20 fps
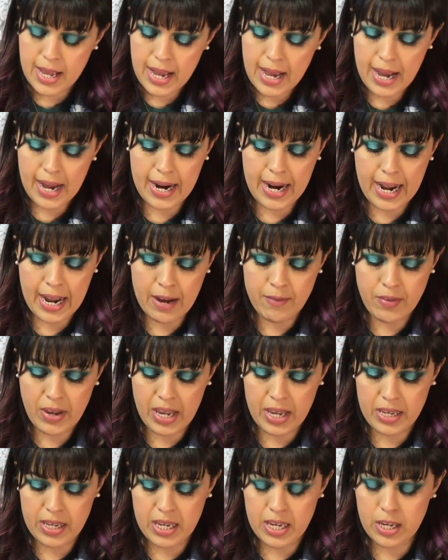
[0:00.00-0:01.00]
I have
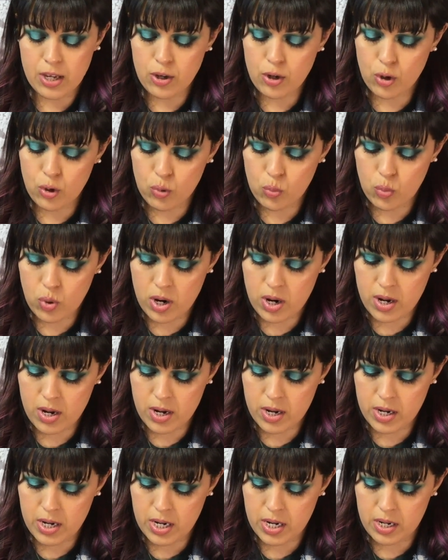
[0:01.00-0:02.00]
a Kiko
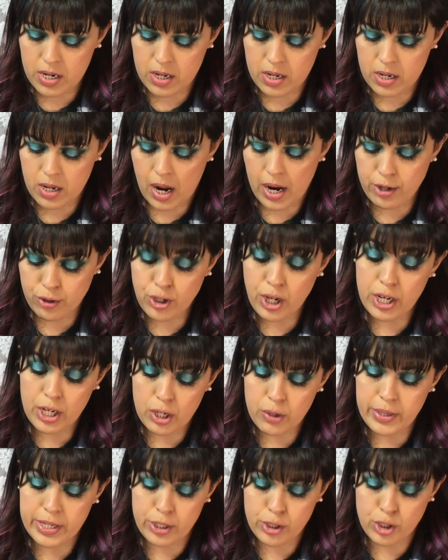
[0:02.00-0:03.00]
one
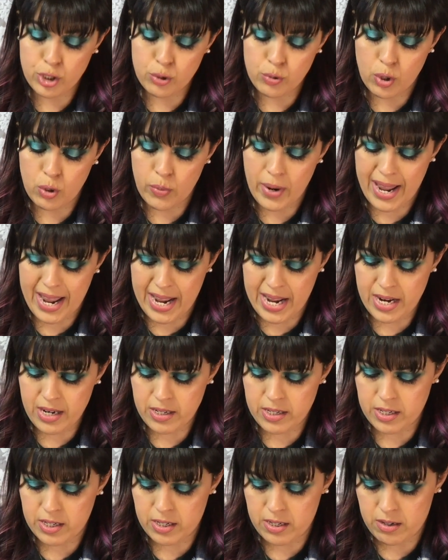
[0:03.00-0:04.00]
eyeshadow in
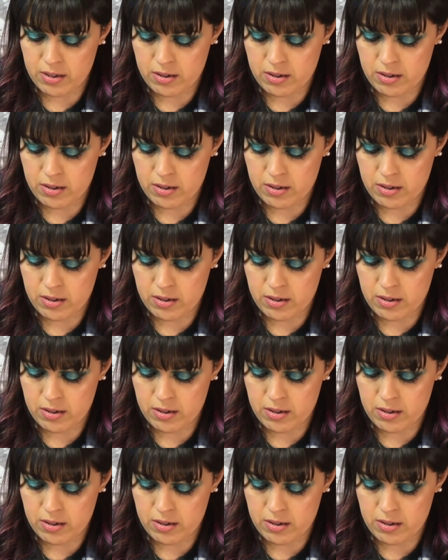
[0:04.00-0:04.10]
208.